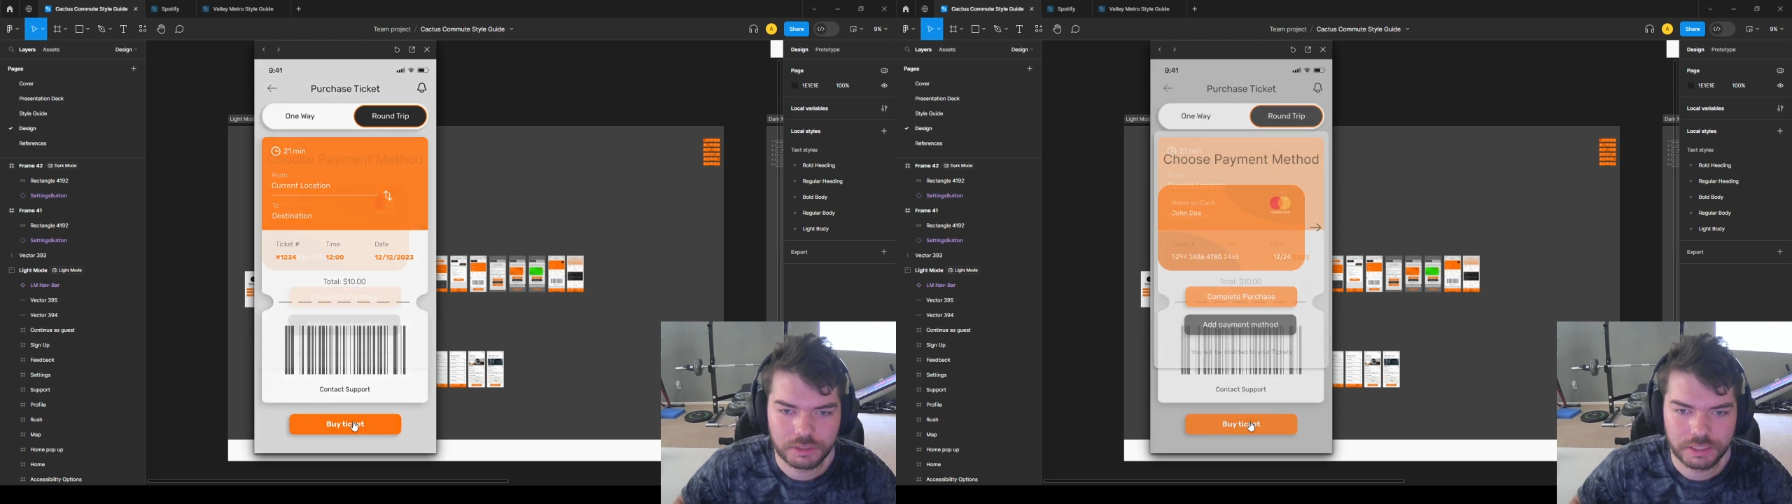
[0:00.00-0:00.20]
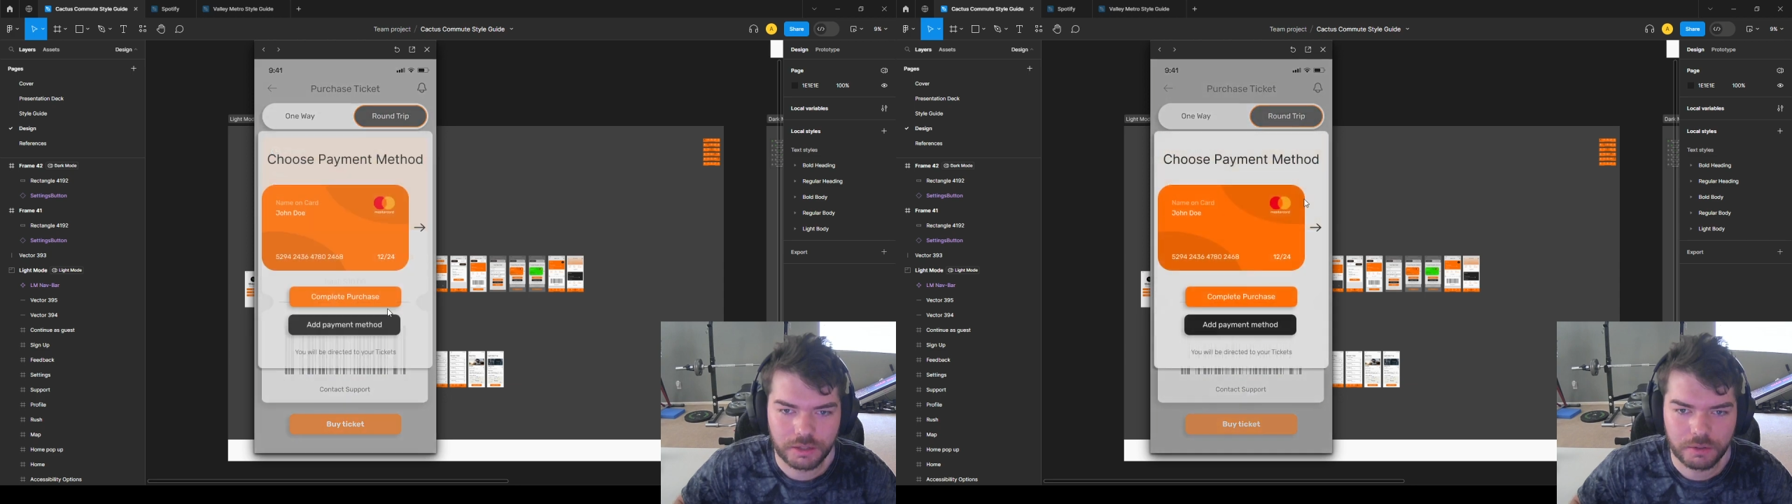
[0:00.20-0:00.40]

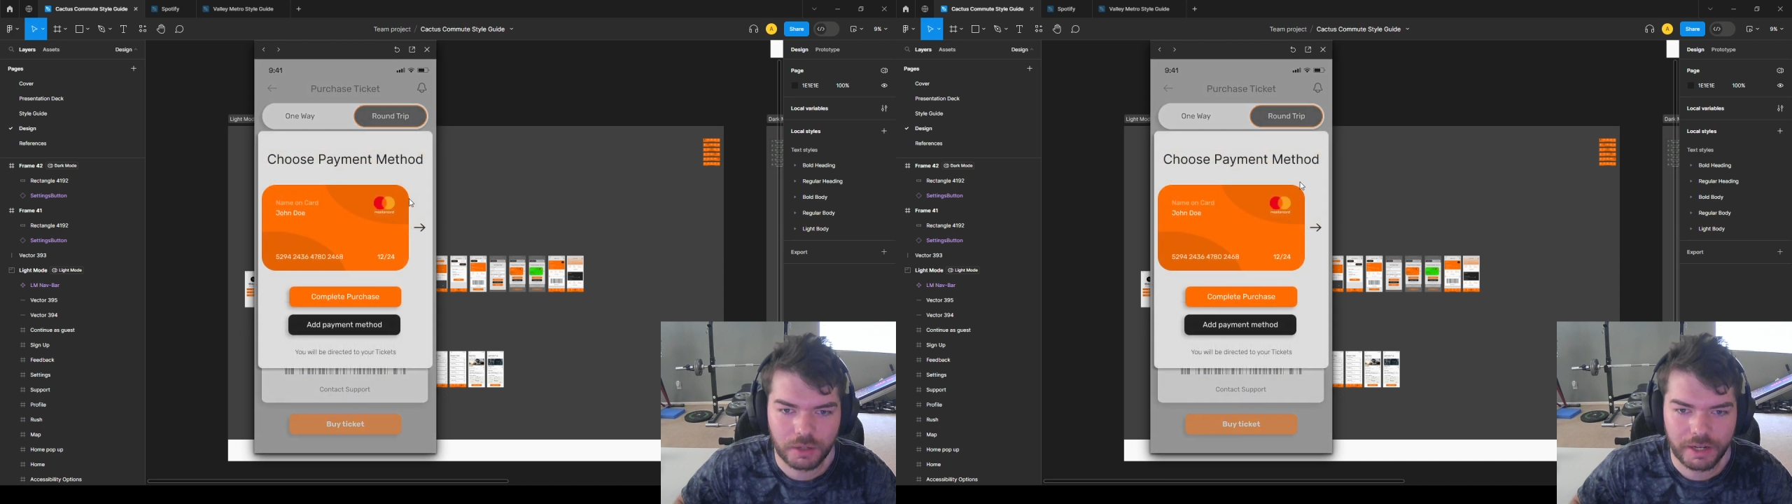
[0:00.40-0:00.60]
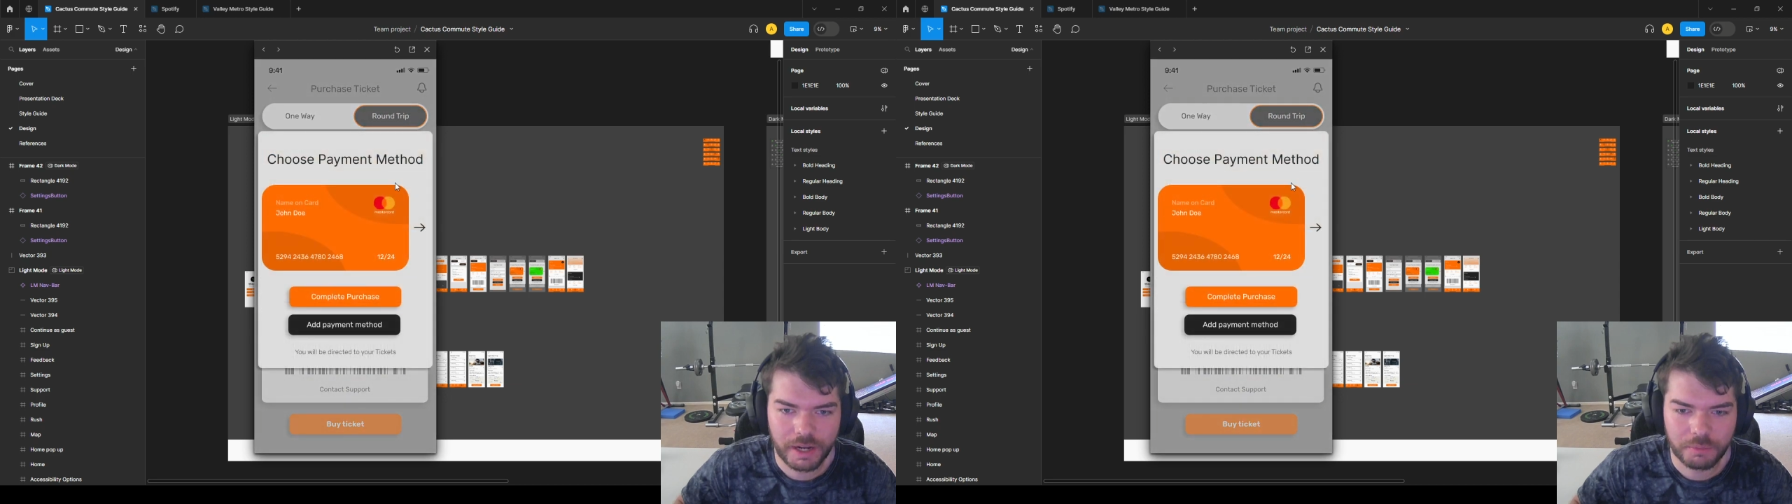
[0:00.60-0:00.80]
how
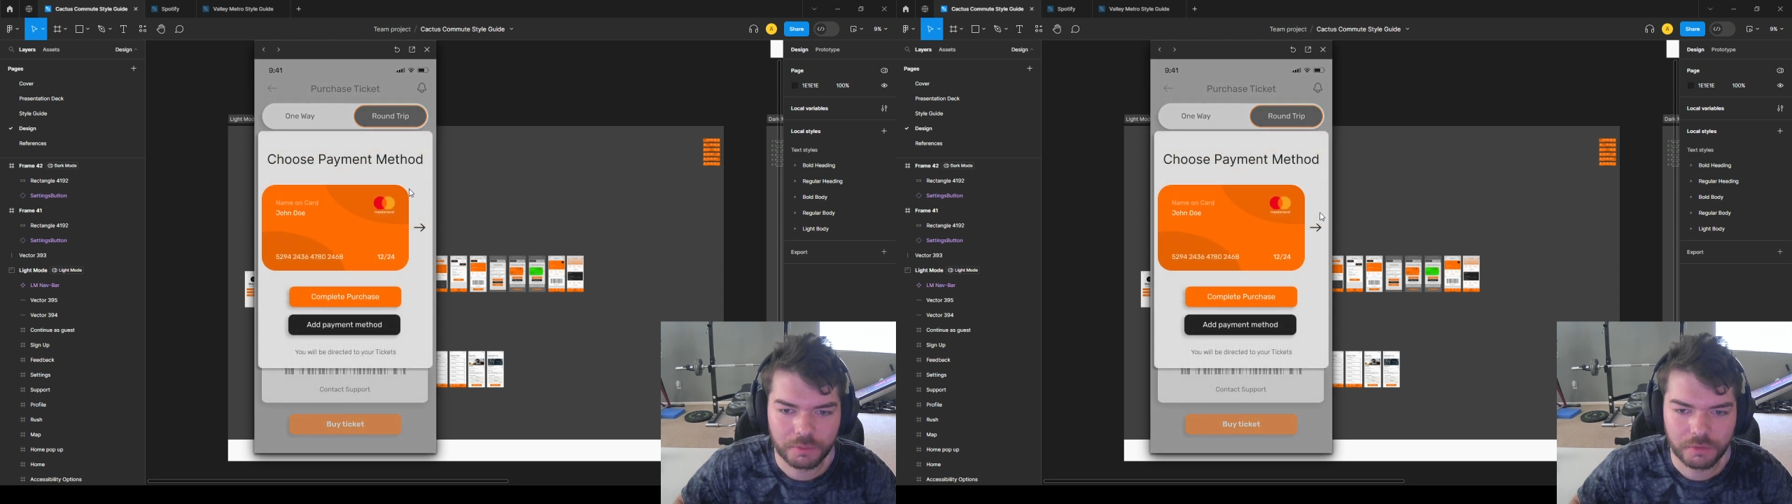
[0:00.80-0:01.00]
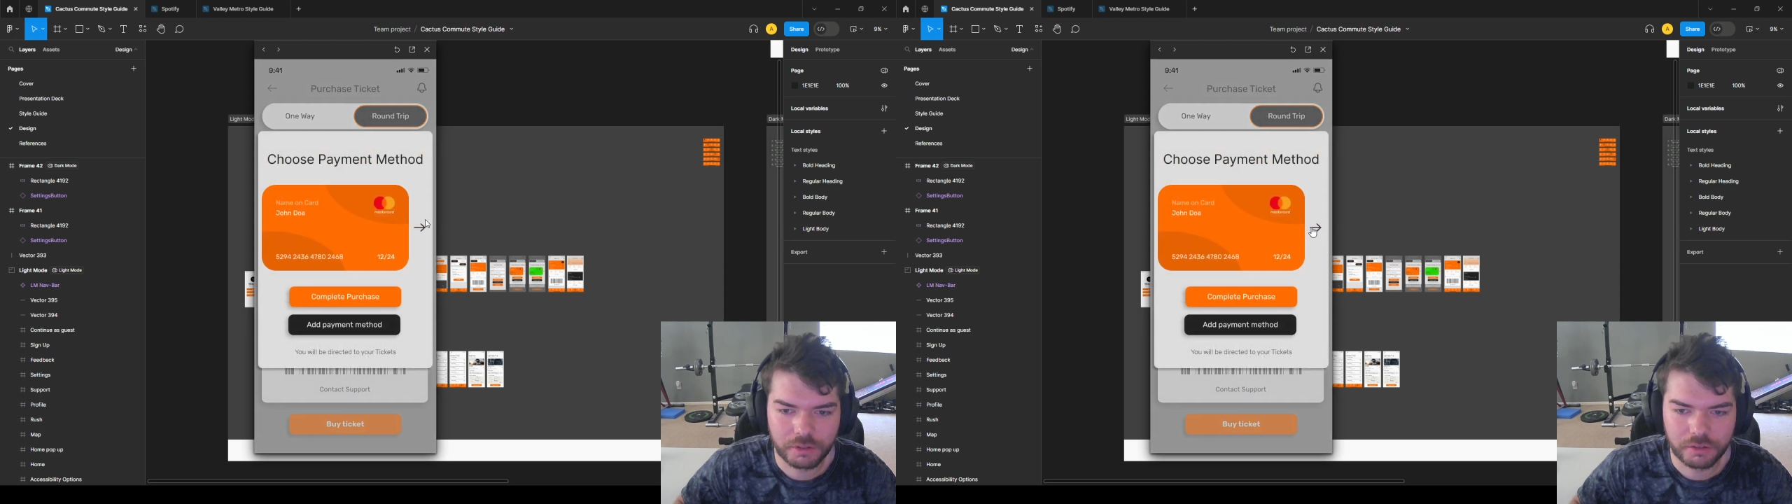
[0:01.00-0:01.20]
an app would work,